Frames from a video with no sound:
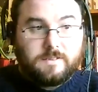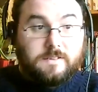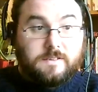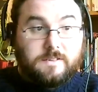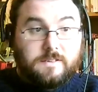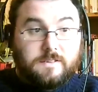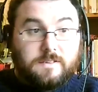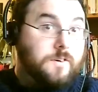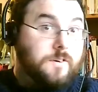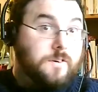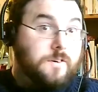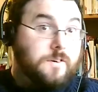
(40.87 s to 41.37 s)

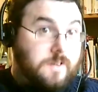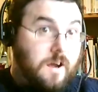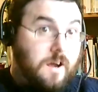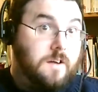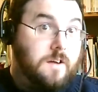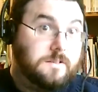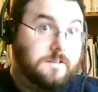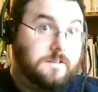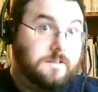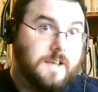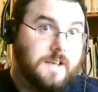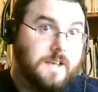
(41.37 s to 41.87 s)
difficult
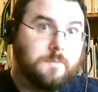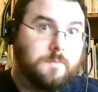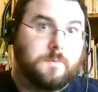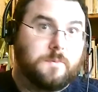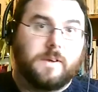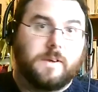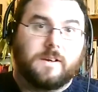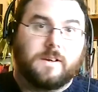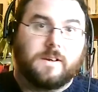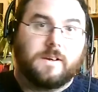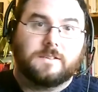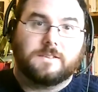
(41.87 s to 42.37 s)
concept
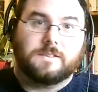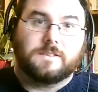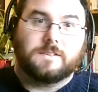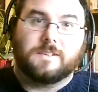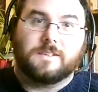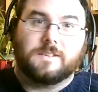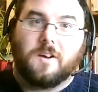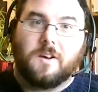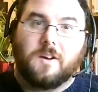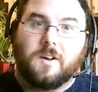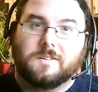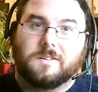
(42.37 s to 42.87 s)
because it's
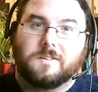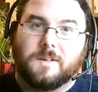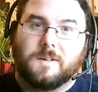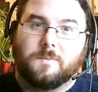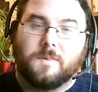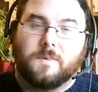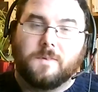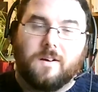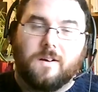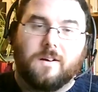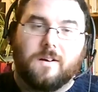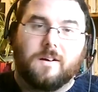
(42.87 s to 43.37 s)
the
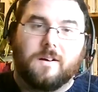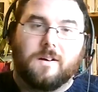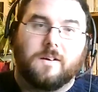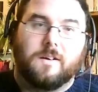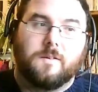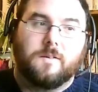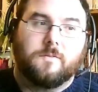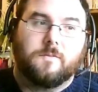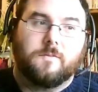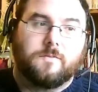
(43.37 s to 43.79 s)
concept of